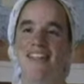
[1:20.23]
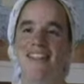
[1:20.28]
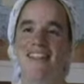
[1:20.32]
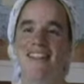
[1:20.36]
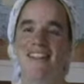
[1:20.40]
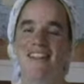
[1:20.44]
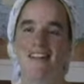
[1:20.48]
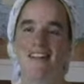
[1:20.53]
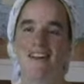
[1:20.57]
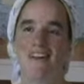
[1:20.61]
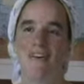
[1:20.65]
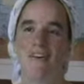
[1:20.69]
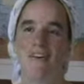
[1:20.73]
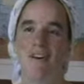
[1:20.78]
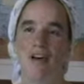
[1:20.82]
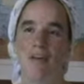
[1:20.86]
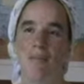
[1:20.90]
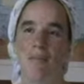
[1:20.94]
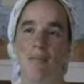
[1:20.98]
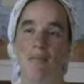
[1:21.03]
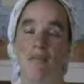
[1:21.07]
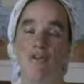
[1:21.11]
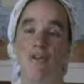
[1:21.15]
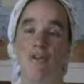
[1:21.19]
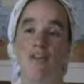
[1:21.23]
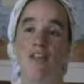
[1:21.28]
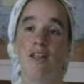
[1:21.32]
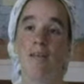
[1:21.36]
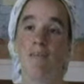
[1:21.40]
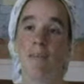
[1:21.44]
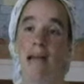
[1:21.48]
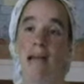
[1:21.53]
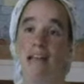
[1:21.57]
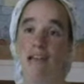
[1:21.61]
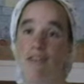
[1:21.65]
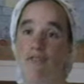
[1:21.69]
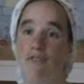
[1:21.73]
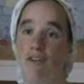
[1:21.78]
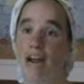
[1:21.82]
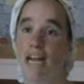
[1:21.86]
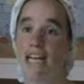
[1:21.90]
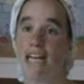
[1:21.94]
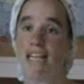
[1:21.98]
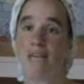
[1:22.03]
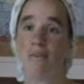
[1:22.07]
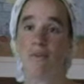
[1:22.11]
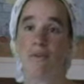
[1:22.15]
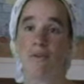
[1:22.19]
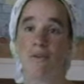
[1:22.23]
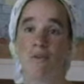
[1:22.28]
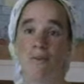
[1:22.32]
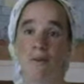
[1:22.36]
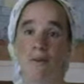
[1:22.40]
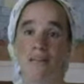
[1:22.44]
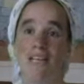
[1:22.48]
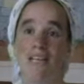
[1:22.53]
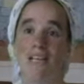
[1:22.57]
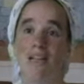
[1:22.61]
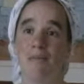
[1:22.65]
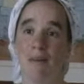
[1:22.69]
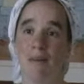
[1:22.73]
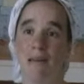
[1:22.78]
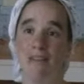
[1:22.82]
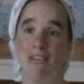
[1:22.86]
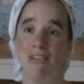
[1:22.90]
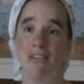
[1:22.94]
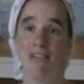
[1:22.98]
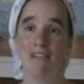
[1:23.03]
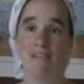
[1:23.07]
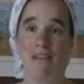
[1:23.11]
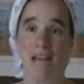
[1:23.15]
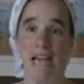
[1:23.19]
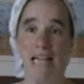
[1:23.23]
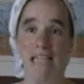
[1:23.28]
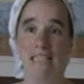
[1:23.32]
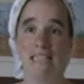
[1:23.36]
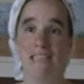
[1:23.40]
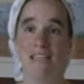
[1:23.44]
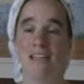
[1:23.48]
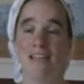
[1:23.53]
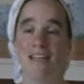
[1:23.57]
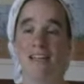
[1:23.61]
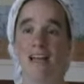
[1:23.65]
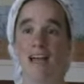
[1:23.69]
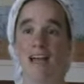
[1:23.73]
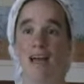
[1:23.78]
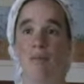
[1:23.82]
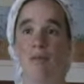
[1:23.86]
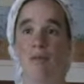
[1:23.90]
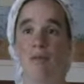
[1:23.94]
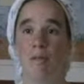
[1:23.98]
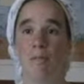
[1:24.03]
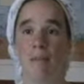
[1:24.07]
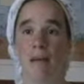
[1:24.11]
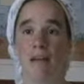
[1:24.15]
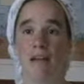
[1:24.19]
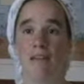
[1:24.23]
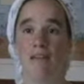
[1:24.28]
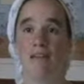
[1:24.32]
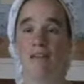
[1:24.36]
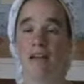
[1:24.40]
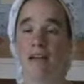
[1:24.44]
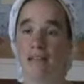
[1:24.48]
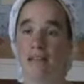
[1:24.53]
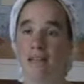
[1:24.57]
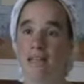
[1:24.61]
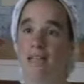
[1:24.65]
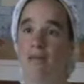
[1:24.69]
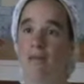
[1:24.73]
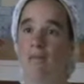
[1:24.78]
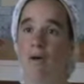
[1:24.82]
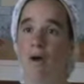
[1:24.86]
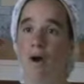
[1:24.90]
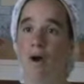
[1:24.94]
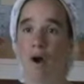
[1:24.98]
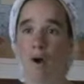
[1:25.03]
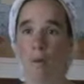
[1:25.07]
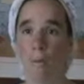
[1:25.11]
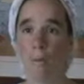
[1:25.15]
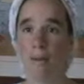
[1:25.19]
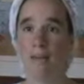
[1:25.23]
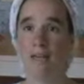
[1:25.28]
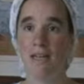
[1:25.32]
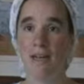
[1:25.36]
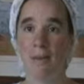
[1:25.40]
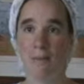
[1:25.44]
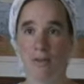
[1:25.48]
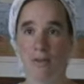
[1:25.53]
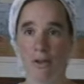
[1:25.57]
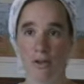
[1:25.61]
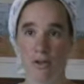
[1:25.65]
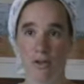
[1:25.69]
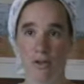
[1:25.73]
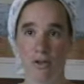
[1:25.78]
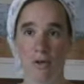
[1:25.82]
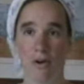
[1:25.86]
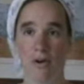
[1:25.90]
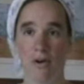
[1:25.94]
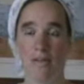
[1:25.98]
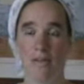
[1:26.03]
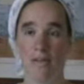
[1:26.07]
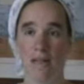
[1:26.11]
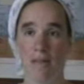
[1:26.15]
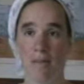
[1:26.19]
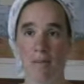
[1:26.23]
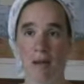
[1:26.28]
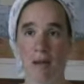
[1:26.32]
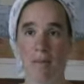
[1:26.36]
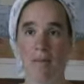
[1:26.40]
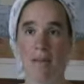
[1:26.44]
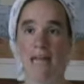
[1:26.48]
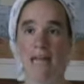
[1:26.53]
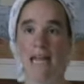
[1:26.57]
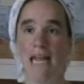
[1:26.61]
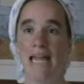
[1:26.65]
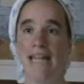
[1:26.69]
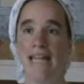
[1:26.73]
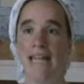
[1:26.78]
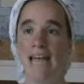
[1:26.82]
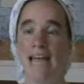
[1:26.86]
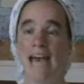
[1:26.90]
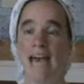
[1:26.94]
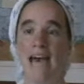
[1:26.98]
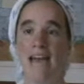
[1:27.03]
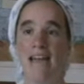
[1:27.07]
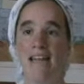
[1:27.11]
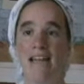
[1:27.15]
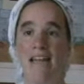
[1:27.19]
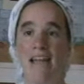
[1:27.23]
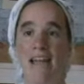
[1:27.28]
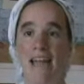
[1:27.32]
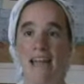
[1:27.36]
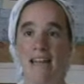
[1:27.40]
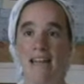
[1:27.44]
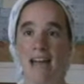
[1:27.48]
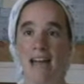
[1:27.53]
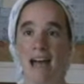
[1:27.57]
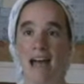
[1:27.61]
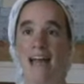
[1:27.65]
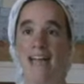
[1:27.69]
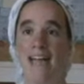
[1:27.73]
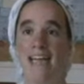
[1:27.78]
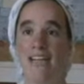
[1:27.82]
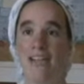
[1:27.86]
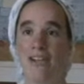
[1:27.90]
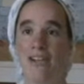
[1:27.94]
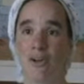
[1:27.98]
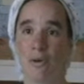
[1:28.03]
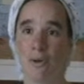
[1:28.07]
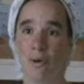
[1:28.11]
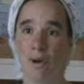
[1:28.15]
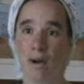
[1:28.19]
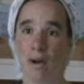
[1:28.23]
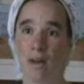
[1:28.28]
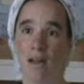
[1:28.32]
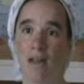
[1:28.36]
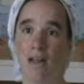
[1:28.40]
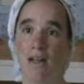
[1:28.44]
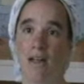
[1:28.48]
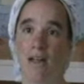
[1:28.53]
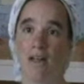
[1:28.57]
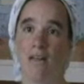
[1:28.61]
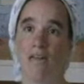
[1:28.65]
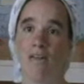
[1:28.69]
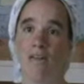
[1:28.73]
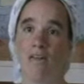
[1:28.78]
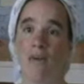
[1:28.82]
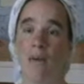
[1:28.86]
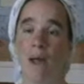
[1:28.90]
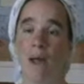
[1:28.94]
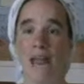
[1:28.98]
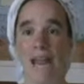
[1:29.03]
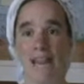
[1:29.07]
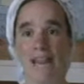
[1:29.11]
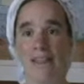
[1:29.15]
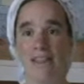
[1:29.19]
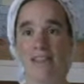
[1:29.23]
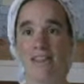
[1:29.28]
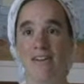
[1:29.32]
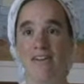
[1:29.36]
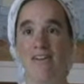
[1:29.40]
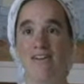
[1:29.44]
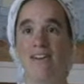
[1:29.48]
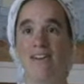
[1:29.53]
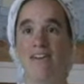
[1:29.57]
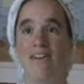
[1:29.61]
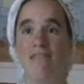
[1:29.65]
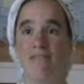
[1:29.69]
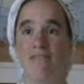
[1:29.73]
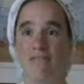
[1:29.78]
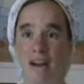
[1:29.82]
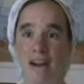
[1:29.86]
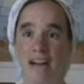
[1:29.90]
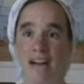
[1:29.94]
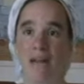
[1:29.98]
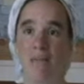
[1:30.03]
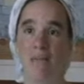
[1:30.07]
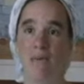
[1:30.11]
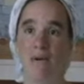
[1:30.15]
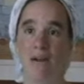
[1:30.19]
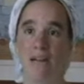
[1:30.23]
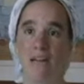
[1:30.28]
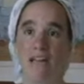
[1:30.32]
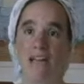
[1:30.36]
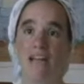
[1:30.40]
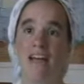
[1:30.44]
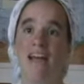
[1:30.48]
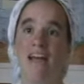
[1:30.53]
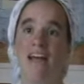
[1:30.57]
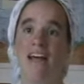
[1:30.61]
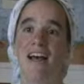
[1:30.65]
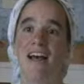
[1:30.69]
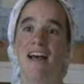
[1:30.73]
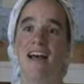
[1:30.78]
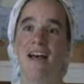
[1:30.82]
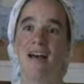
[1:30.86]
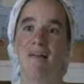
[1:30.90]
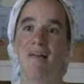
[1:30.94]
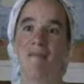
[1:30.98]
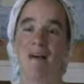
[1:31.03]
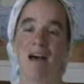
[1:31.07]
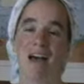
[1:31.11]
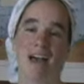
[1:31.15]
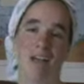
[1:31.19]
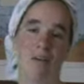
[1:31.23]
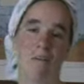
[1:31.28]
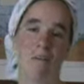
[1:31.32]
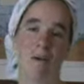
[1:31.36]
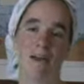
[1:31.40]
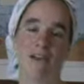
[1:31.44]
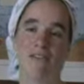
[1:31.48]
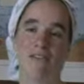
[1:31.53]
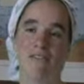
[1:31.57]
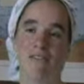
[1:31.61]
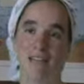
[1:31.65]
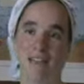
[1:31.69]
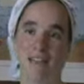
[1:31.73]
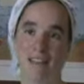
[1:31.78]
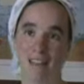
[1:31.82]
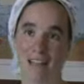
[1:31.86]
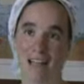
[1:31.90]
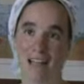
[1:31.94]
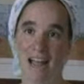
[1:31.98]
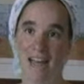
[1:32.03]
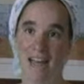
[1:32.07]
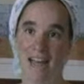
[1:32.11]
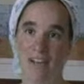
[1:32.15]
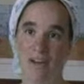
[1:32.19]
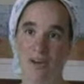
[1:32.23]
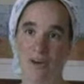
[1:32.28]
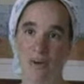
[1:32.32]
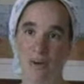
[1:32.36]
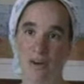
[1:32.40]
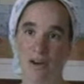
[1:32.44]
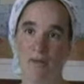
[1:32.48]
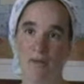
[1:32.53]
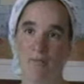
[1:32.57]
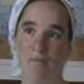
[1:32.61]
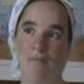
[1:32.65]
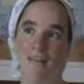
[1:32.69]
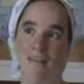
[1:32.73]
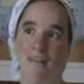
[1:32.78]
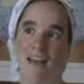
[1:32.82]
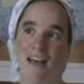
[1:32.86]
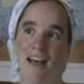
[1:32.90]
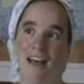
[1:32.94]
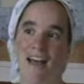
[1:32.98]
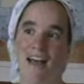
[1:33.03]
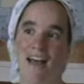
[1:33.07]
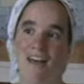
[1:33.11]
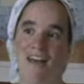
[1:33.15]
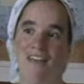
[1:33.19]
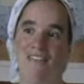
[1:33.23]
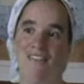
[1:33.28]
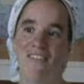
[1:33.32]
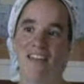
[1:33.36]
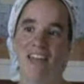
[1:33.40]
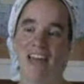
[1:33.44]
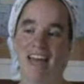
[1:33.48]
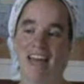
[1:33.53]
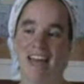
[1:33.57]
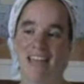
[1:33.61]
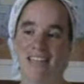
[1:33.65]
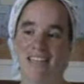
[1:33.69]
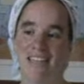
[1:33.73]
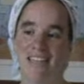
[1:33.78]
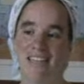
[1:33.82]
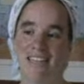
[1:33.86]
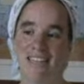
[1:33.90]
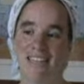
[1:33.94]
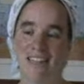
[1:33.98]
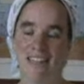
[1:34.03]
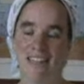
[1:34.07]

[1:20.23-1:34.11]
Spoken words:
So this past Friday there was a really special event. The Belzer Hasidim opened up their doors to the public and they had a guided tour. So 8:30 on Friday morning, I went for this guided tour, and